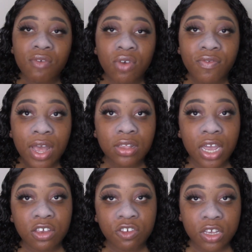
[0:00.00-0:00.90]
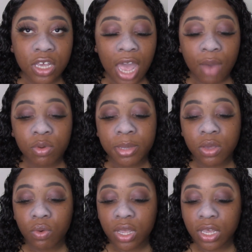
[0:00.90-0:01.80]
For foundation, I will be
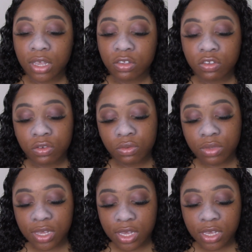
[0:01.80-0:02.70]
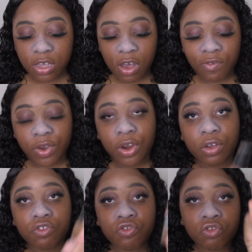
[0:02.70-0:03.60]
going into the
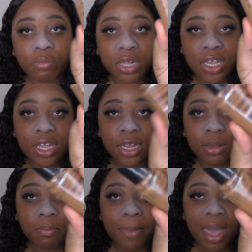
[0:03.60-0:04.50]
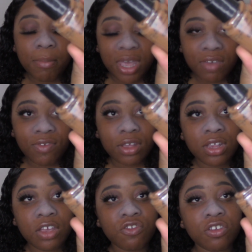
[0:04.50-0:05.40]
CoverGirl True Blend MatteMade
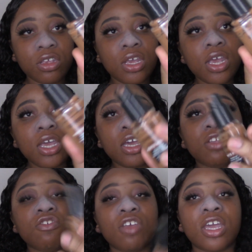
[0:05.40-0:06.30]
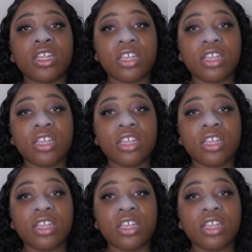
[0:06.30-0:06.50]
Foundation in the shade